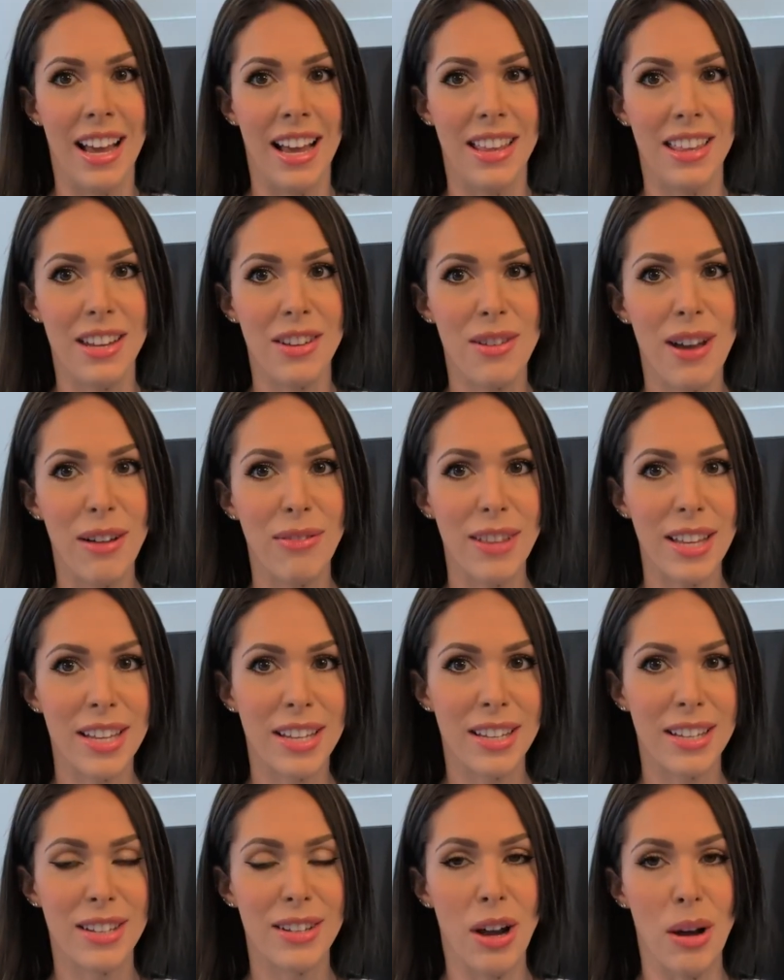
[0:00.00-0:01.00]
and then you have
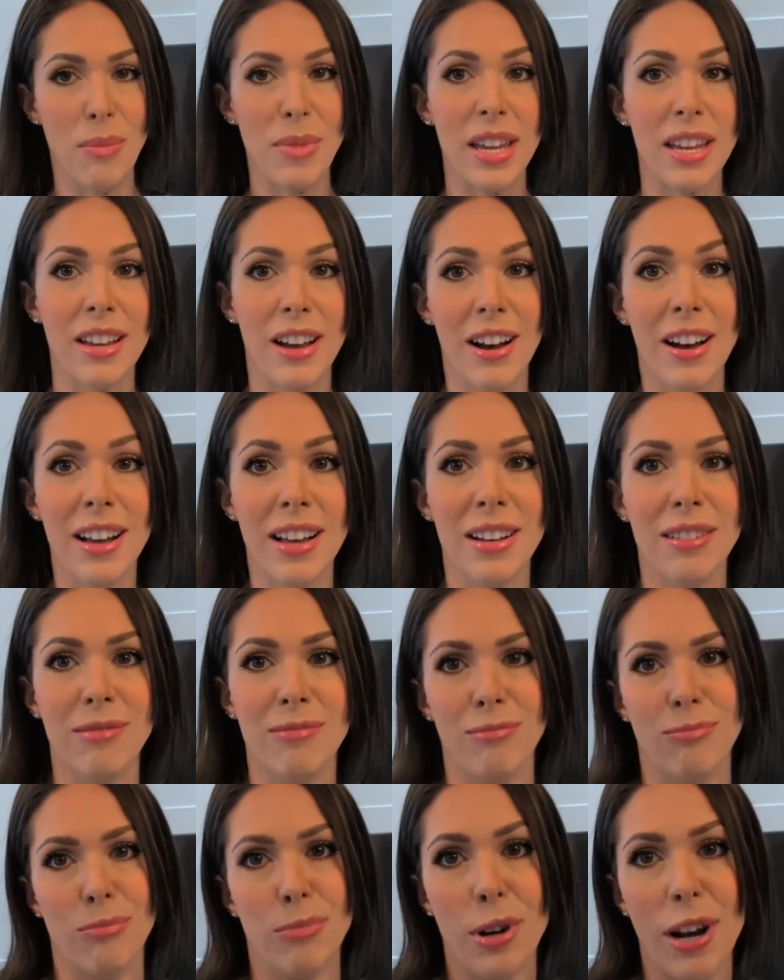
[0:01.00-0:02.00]
like gummy cut
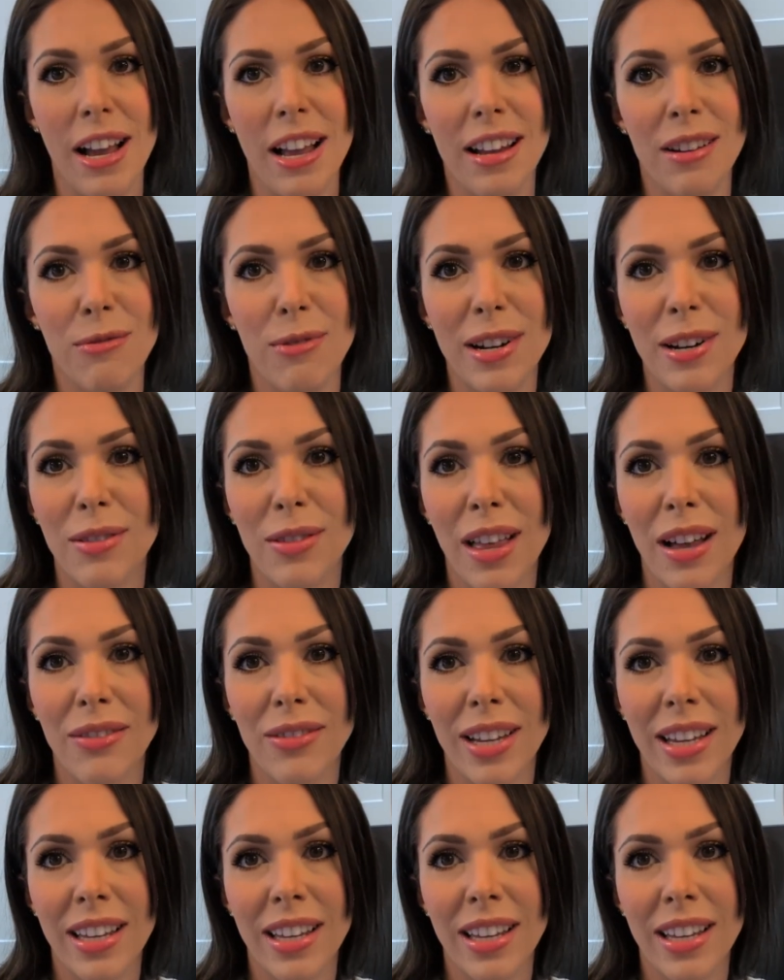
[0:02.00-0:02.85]
bread. We don't love